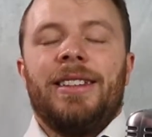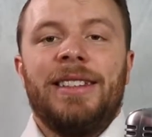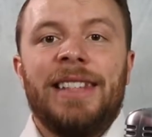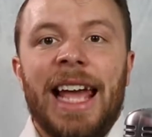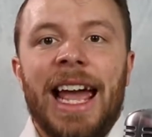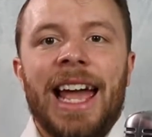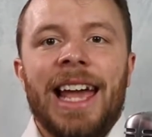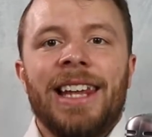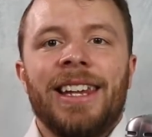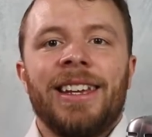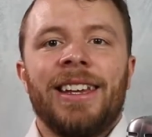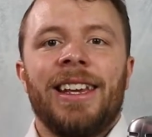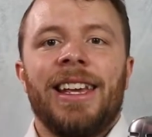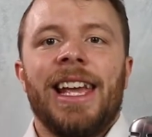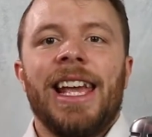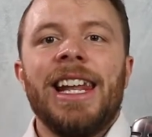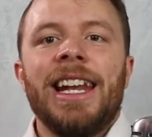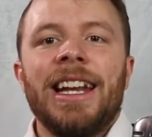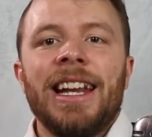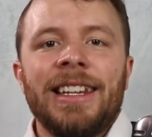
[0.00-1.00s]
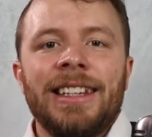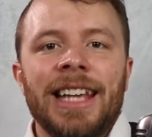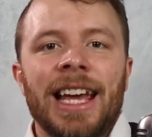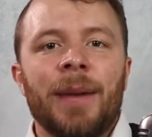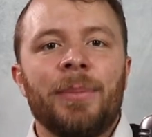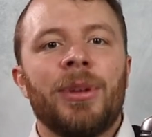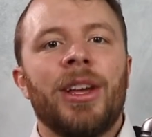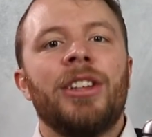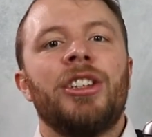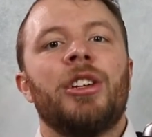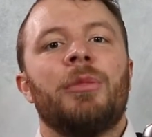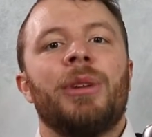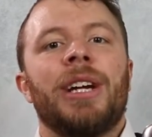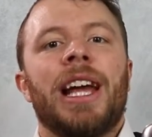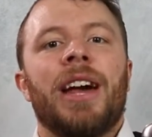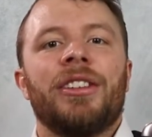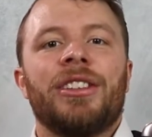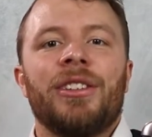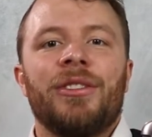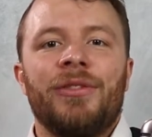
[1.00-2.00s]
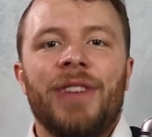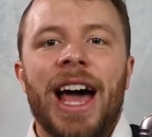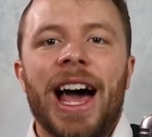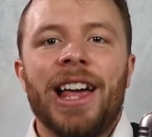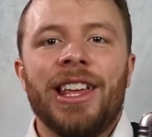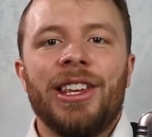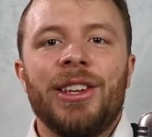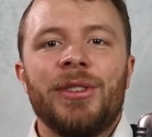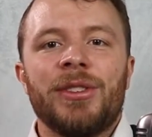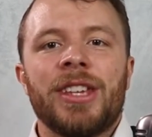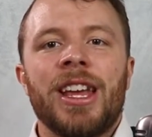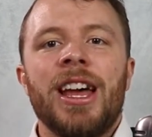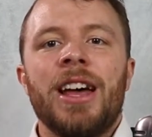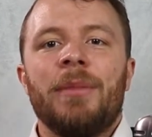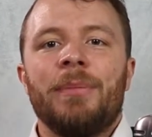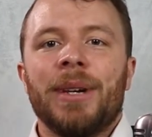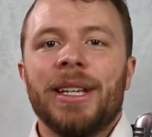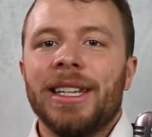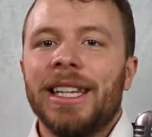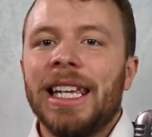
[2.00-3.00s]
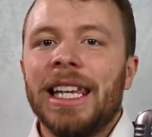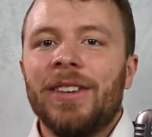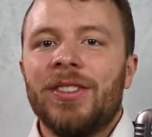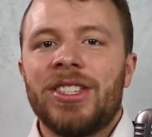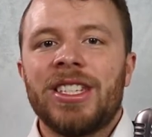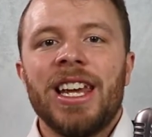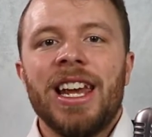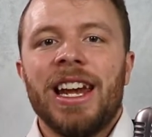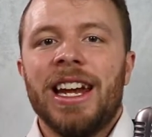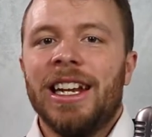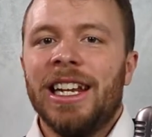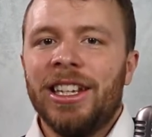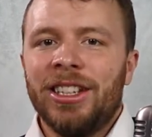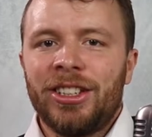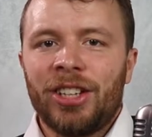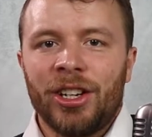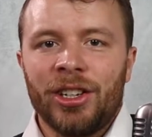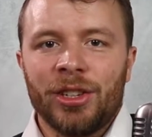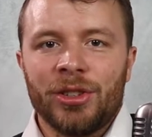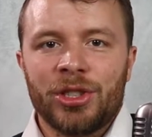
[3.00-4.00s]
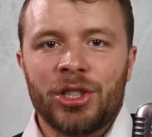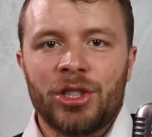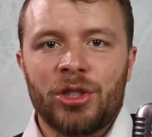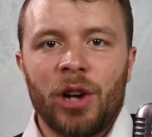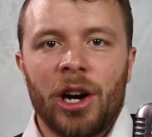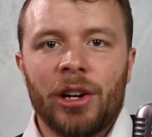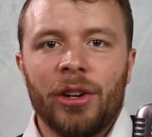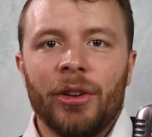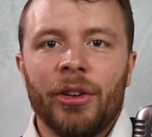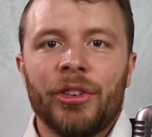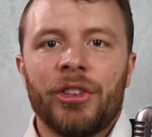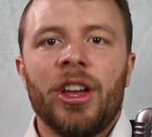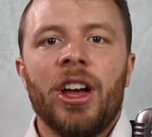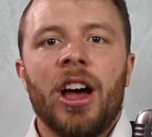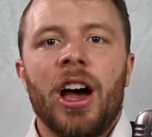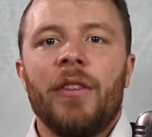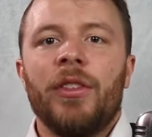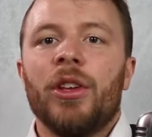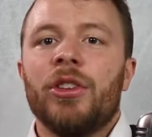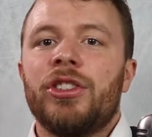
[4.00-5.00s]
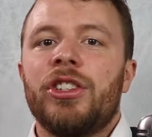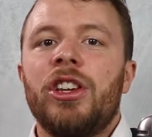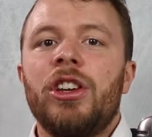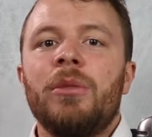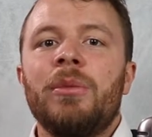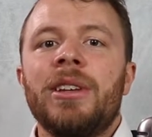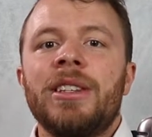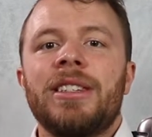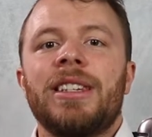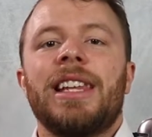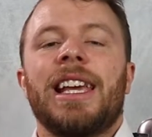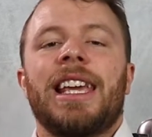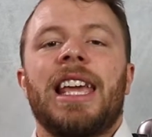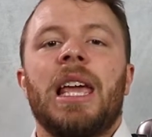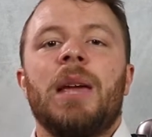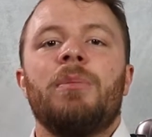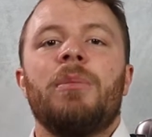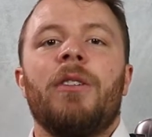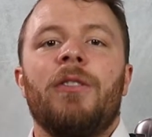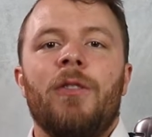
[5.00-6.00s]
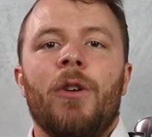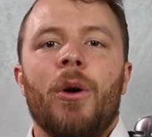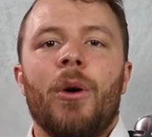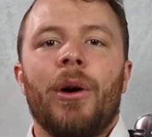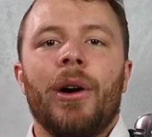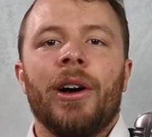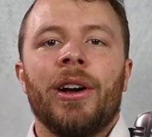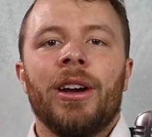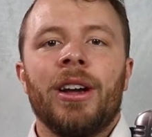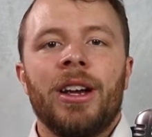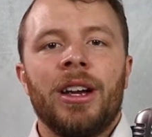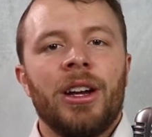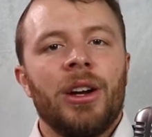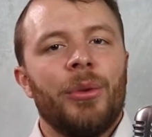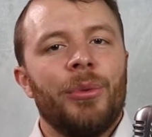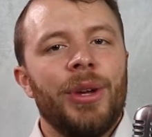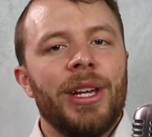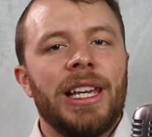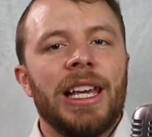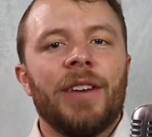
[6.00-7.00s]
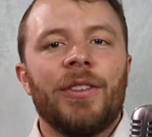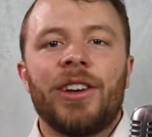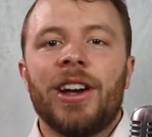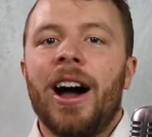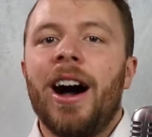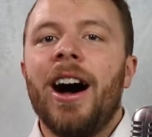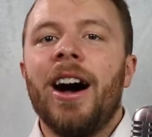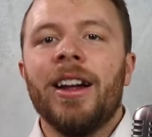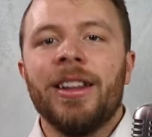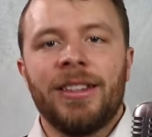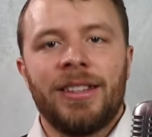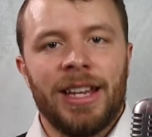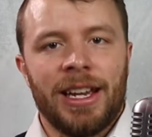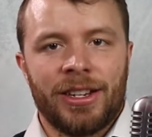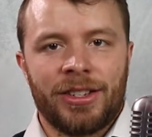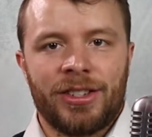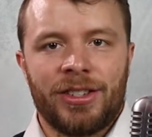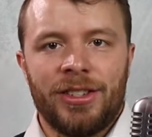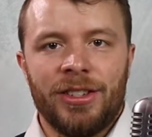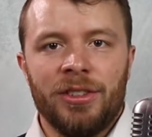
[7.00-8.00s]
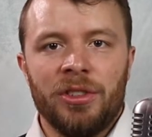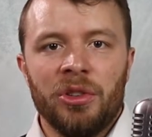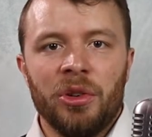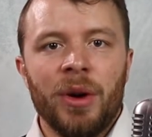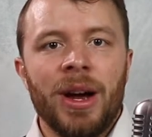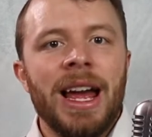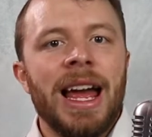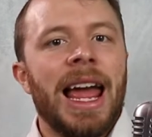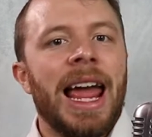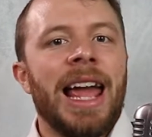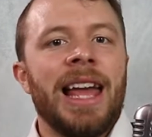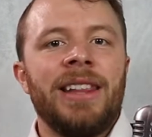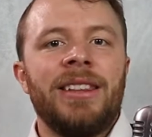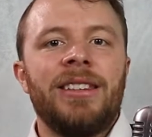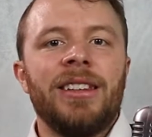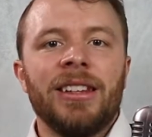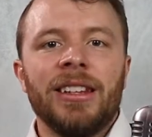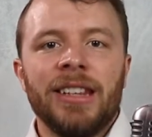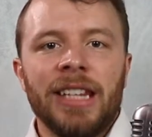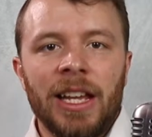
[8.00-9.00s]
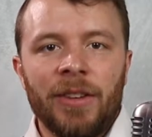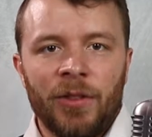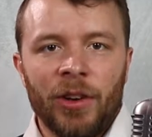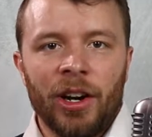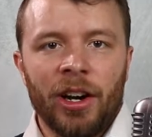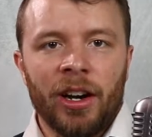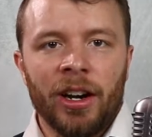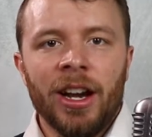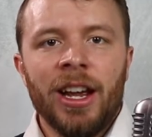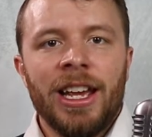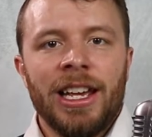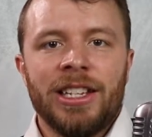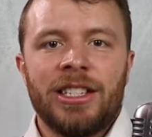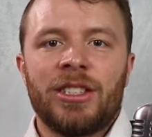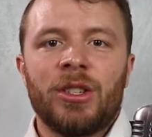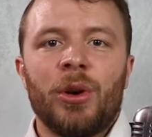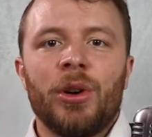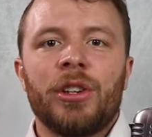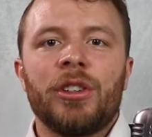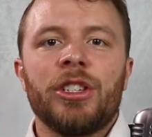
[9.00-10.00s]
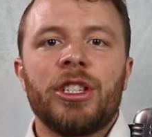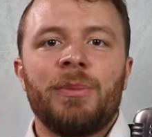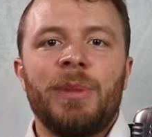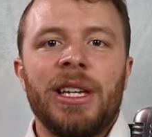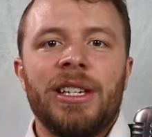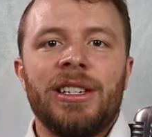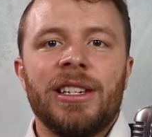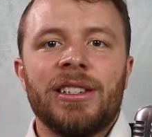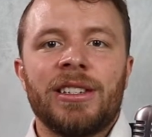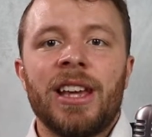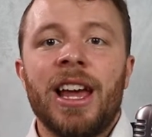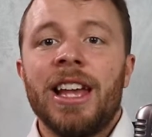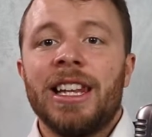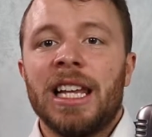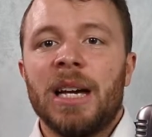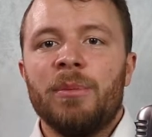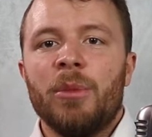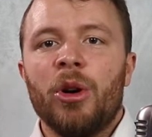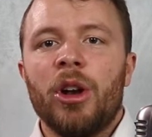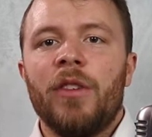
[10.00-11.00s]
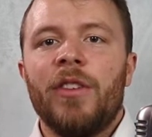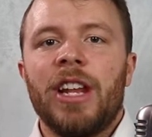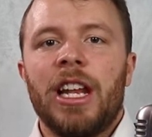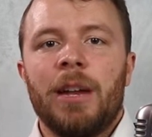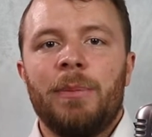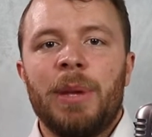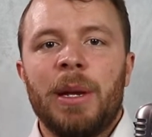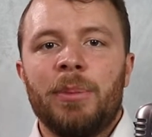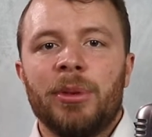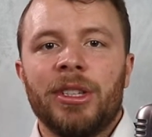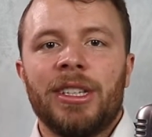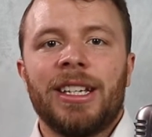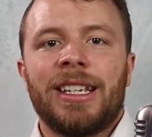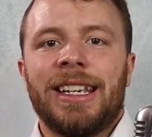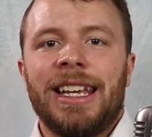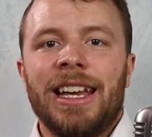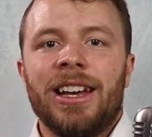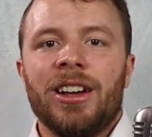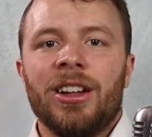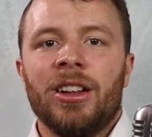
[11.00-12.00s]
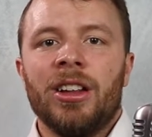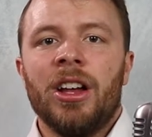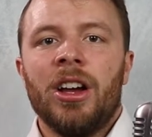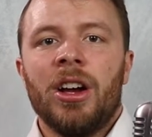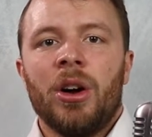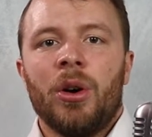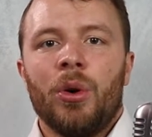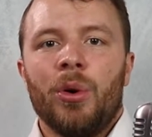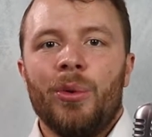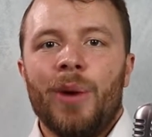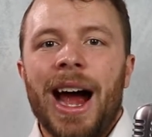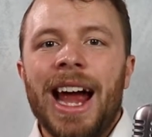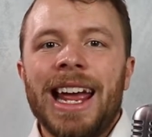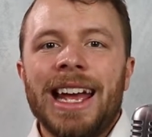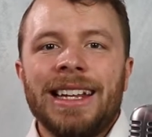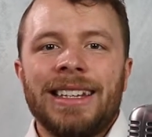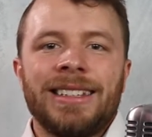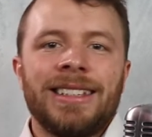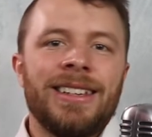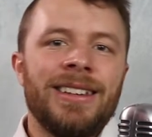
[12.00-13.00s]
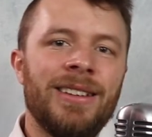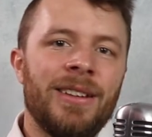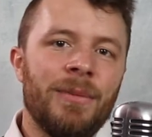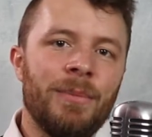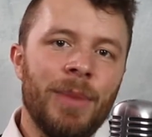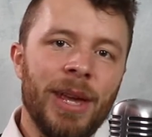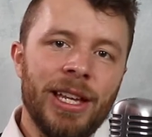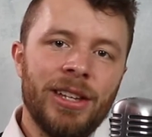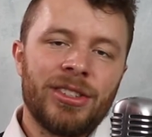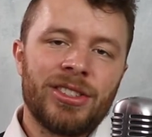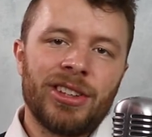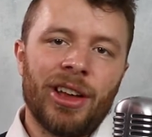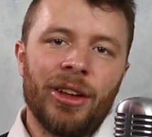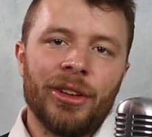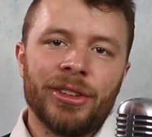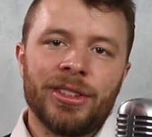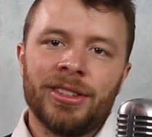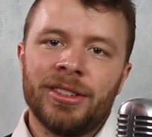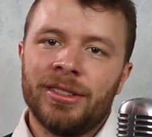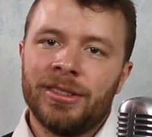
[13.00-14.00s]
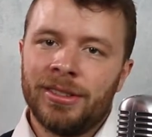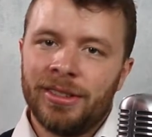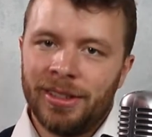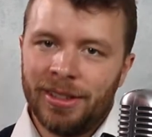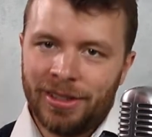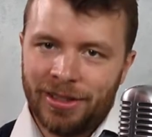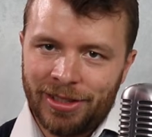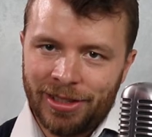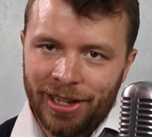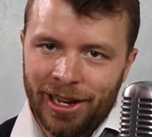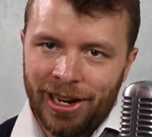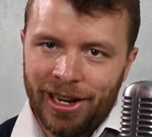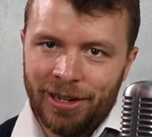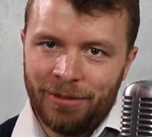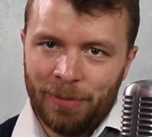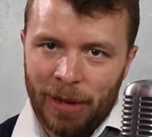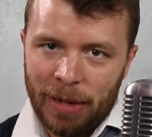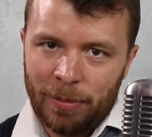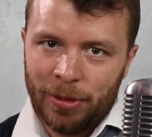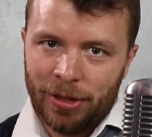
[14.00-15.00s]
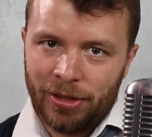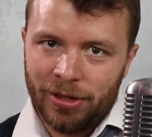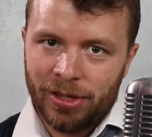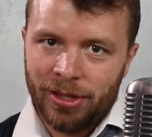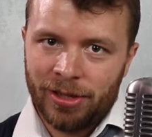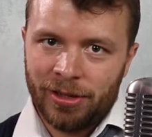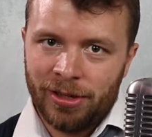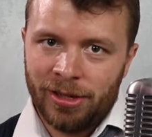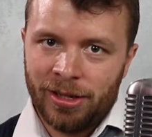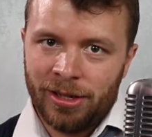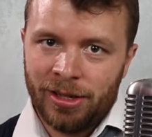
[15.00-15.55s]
dead in an attempt to bring out the values, beliefs, and internal struggles of those humans that came before. We give context to and deliver historical speeches that motivated people to kill, riot, make salt, and sign papers.